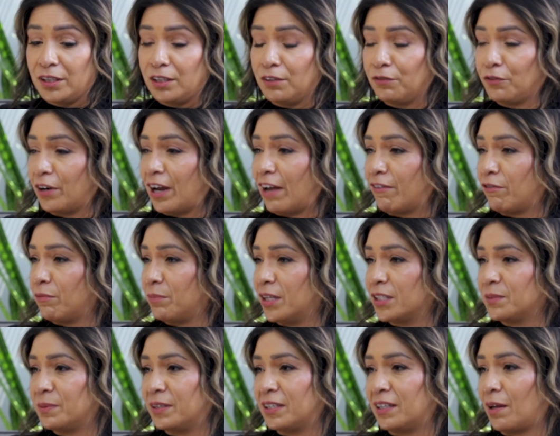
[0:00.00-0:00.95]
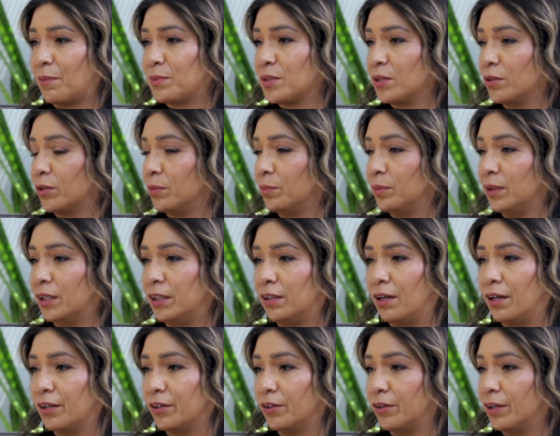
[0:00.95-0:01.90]
you for having me. It's been an absolute complete
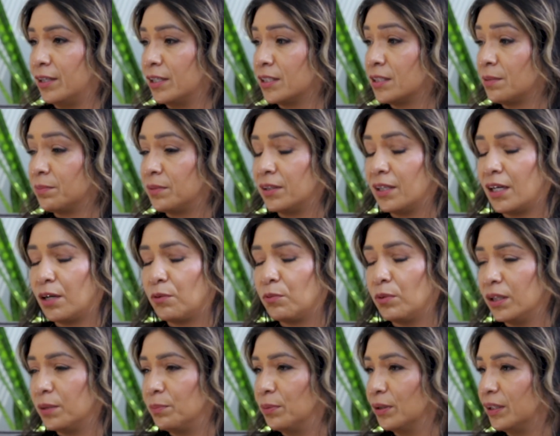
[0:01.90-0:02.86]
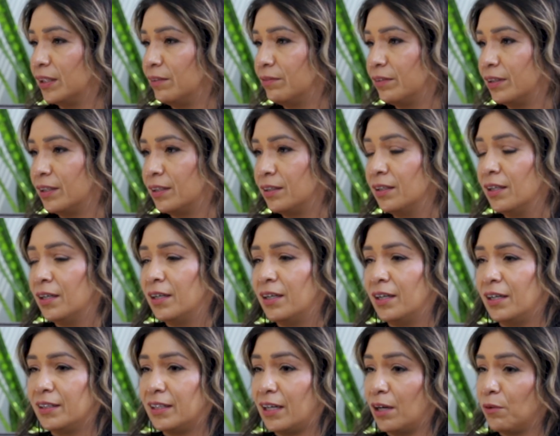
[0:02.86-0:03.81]
honor. And it's something that I really believe in
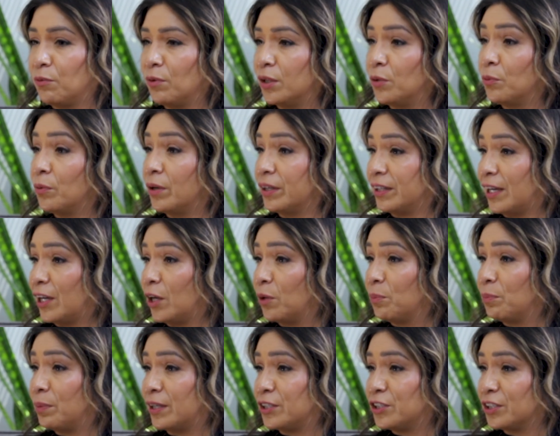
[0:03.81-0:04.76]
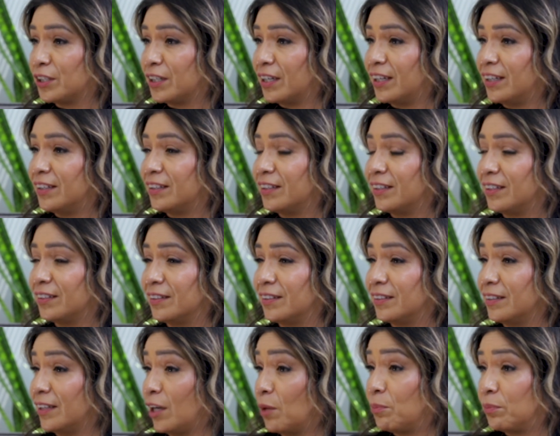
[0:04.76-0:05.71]
and that I really want to help educate and
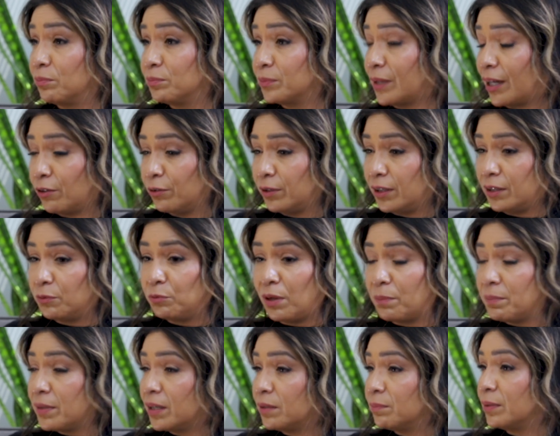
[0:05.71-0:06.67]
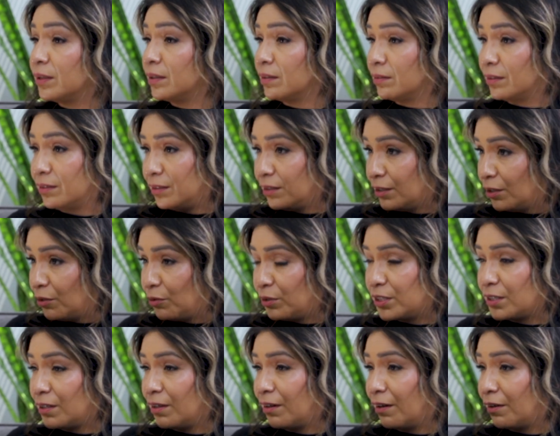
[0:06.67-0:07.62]
help not only women, but,
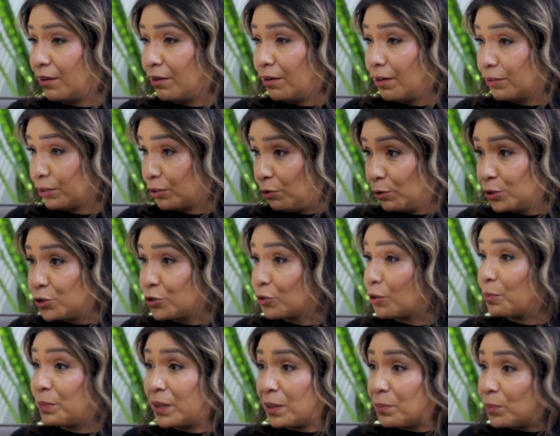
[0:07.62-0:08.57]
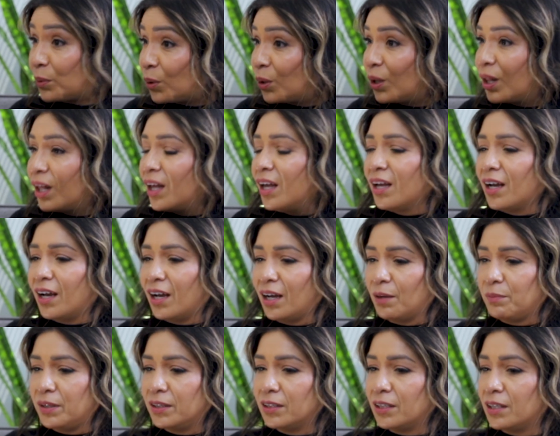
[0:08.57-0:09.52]
our culture, our people
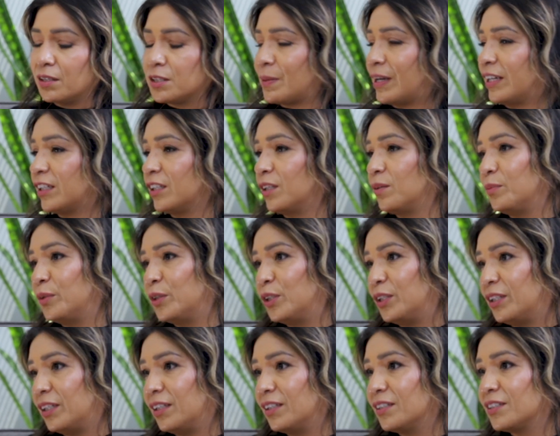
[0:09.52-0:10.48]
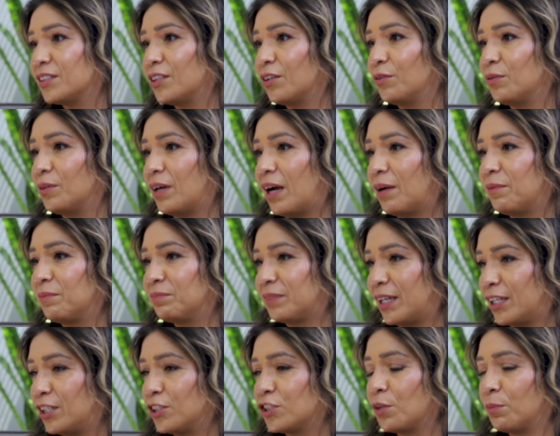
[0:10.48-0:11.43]
in the Hispanic community. So thank
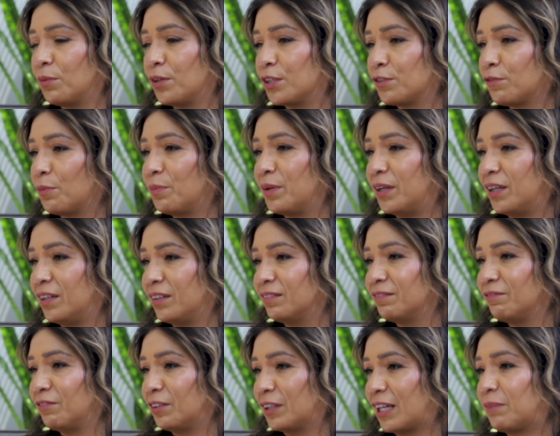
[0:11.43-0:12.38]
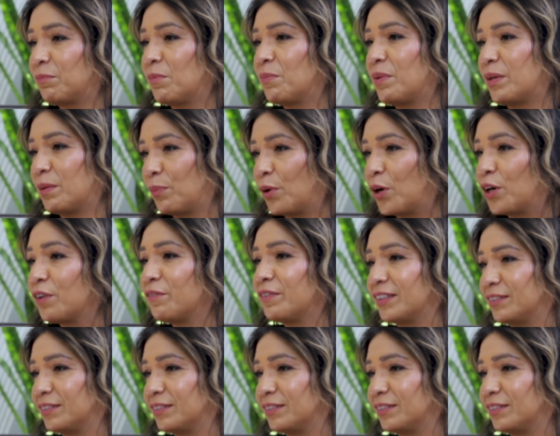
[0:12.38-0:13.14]
you so much for letting me be a part of it.